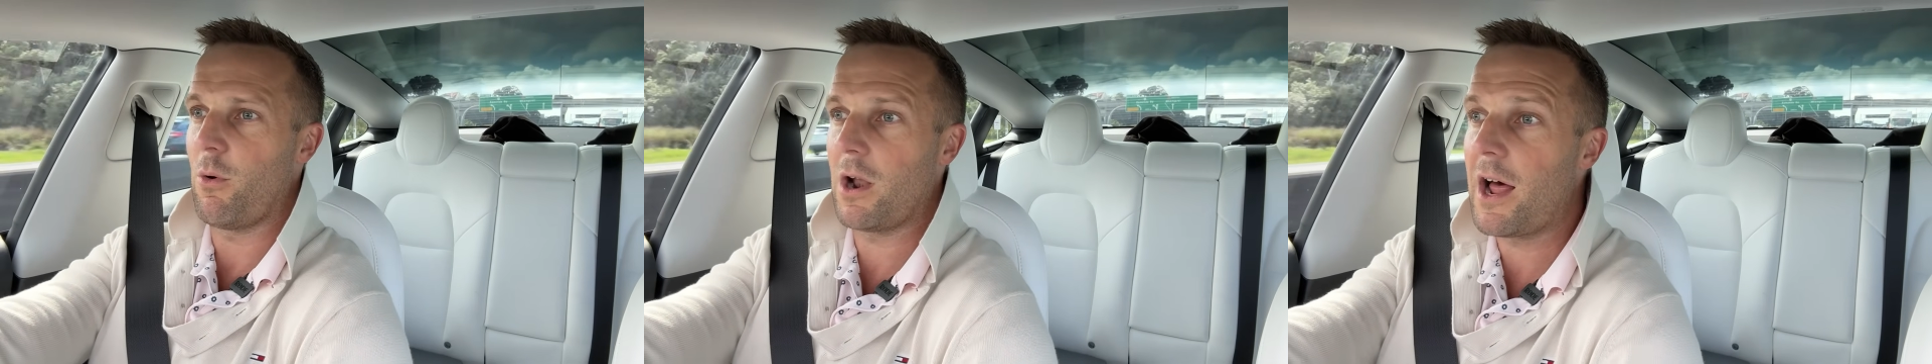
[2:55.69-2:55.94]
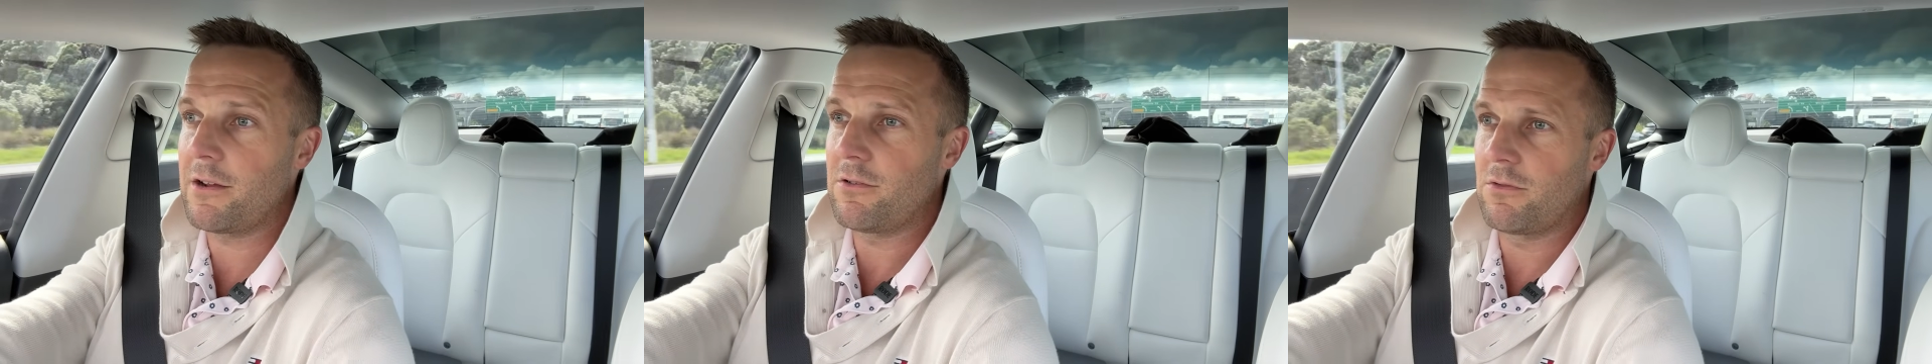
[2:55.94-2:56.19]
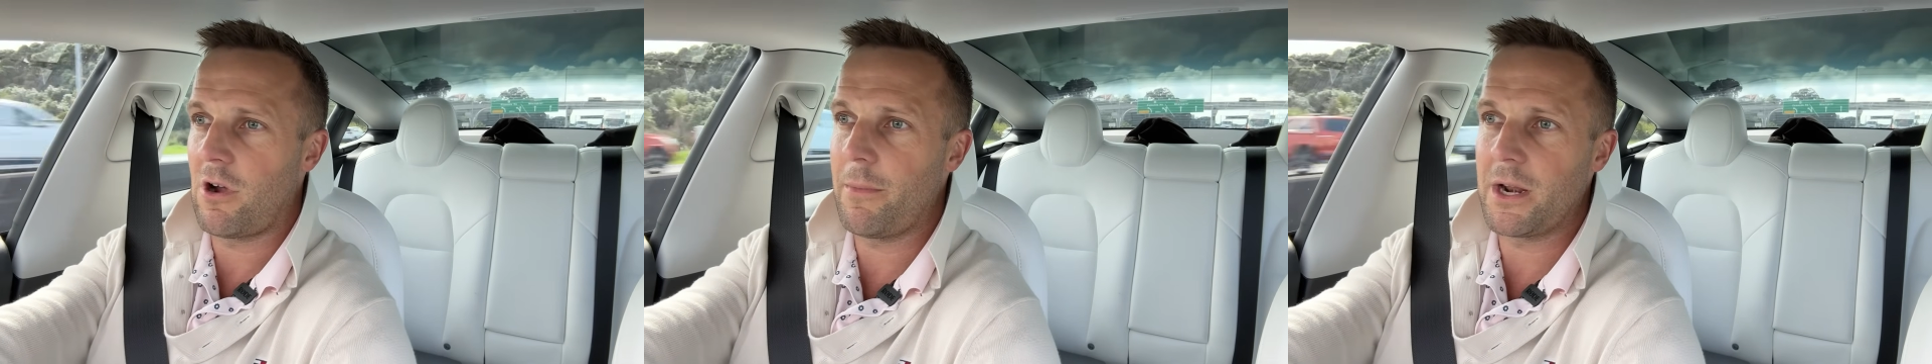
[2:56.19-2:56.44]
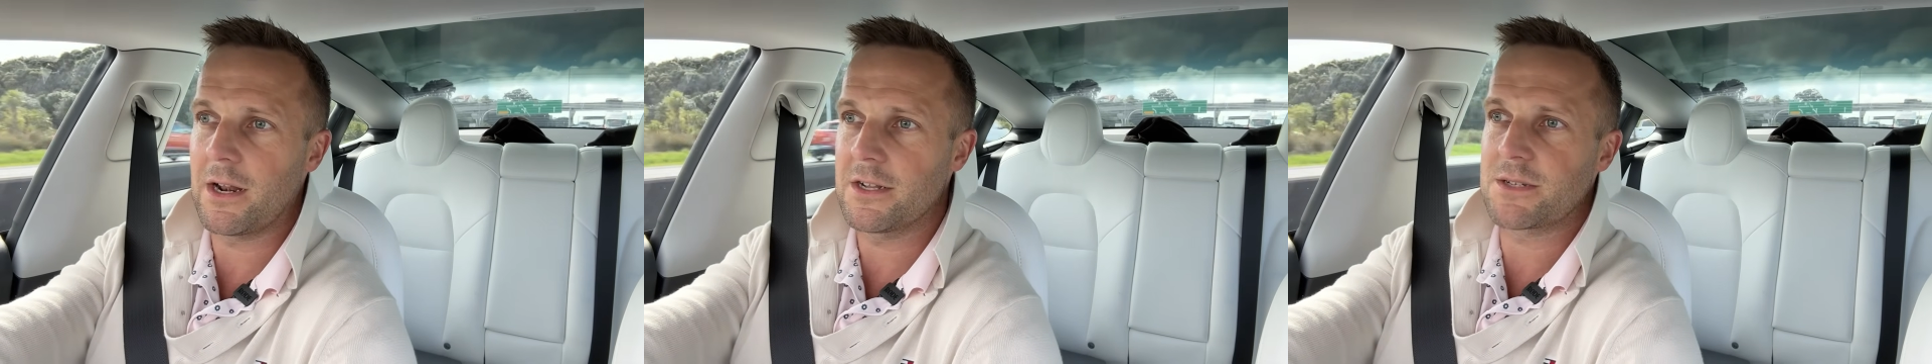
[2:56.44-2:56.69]
all right, I
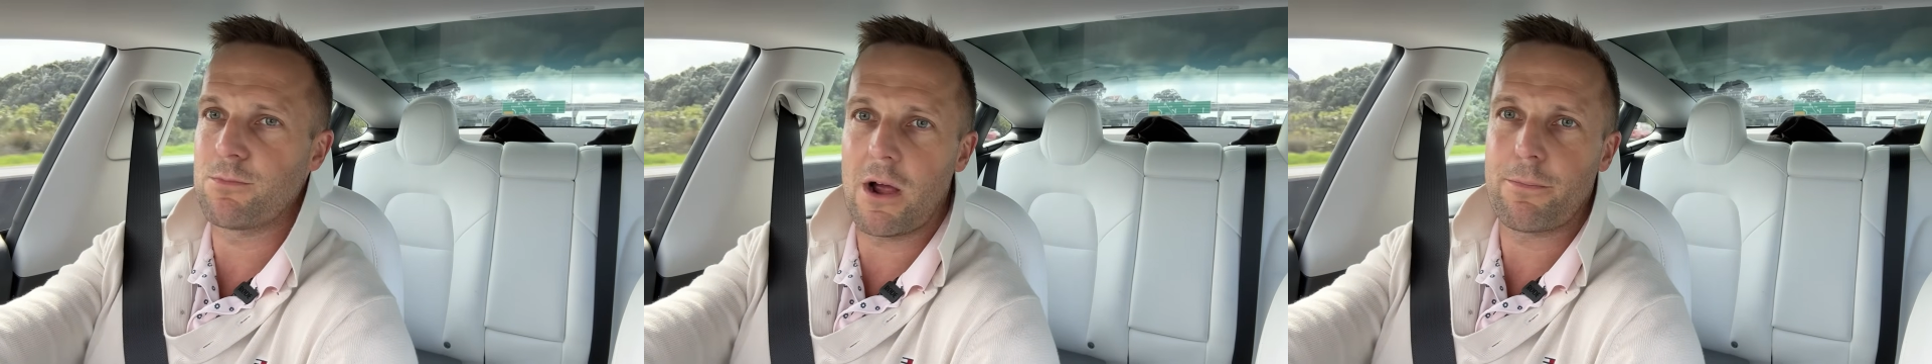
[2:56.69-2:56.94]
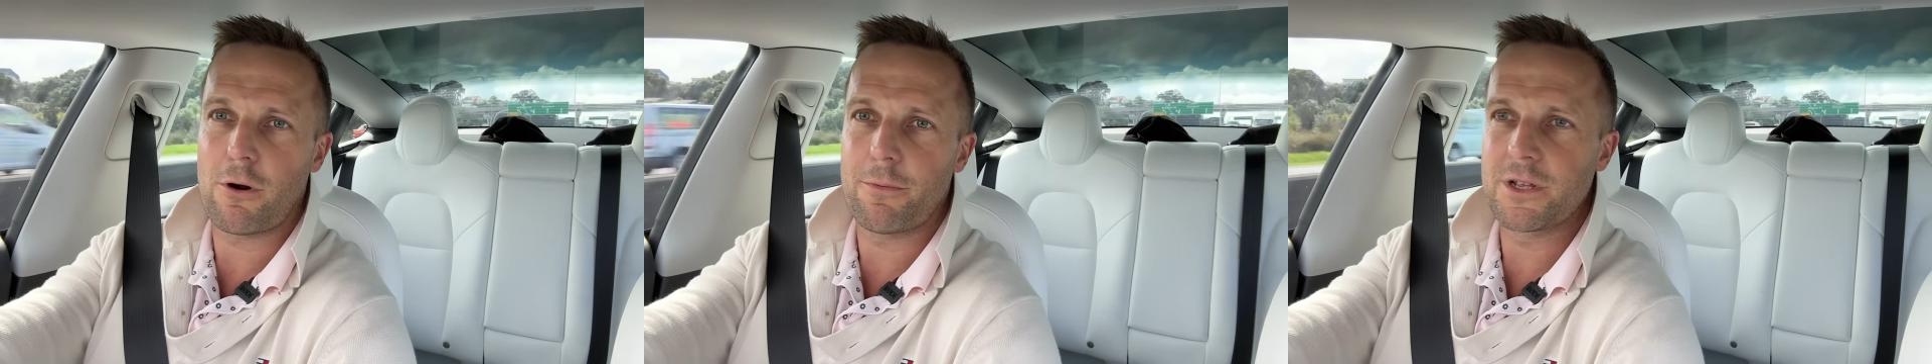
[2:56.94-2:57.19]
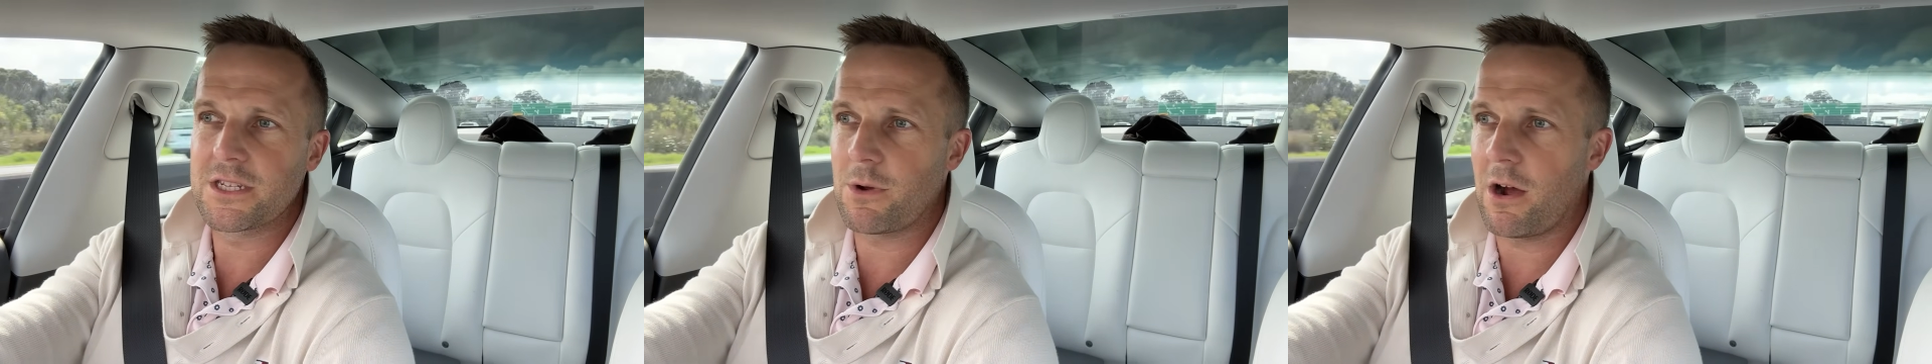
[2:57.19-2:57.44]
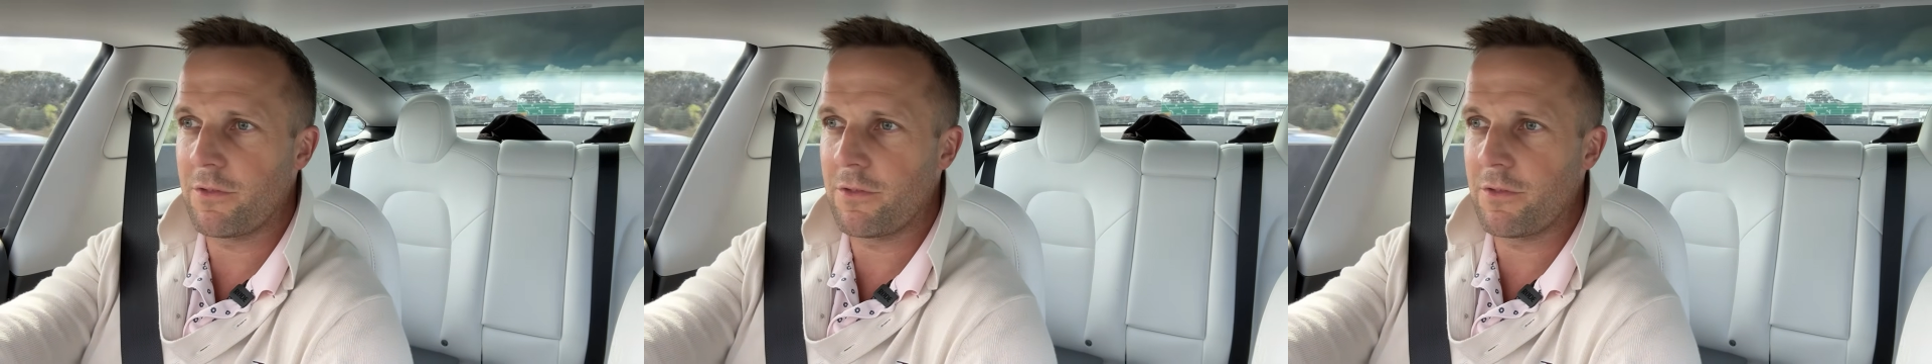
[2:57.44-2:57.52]
better list my property as well.